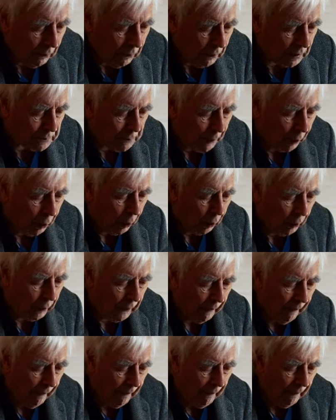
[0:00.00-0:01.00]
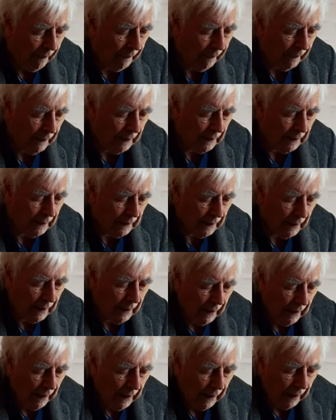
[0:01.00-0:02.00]
was born
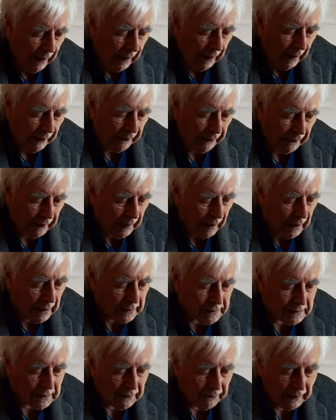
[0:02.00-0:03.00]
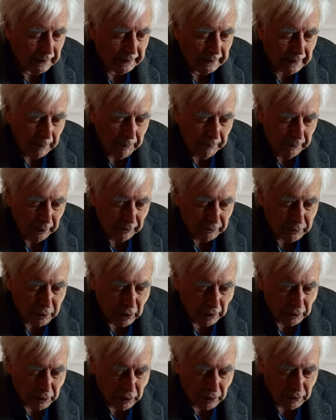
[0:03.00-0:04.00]
at the last of a number of
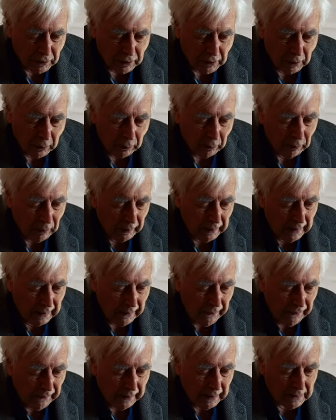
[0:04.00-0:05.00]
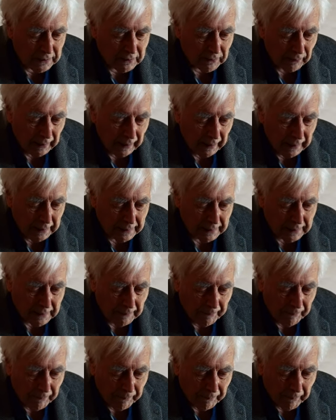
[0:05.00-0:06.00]
judges who'd led the Israelites,
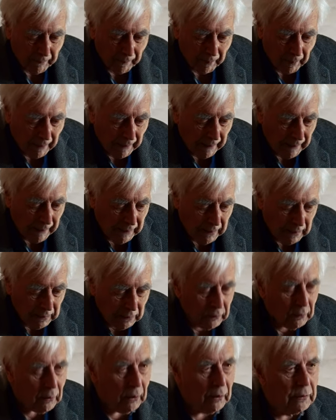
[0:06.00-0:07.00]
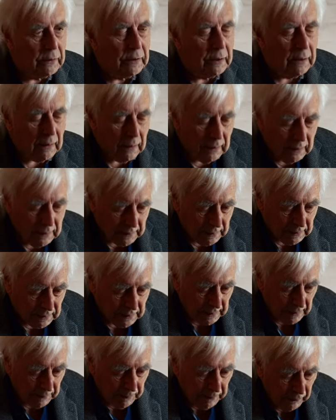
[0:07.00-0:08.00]
not, as I
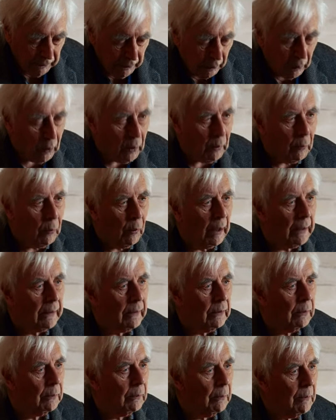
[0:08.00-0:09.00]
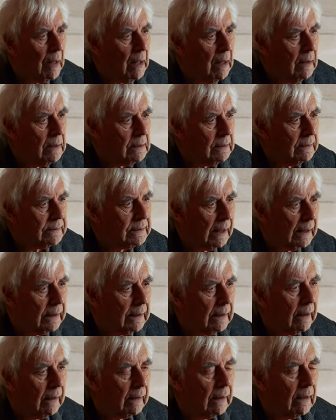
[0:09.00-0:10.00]
said before, one who sat
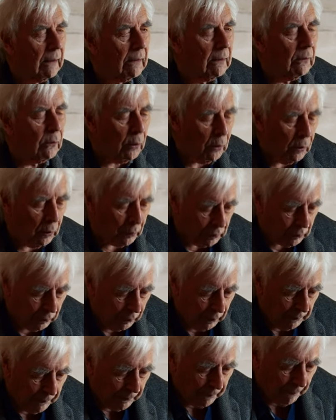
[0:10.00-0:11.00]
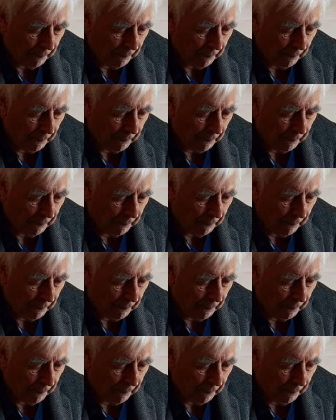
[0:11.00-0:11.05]
in a courtroom,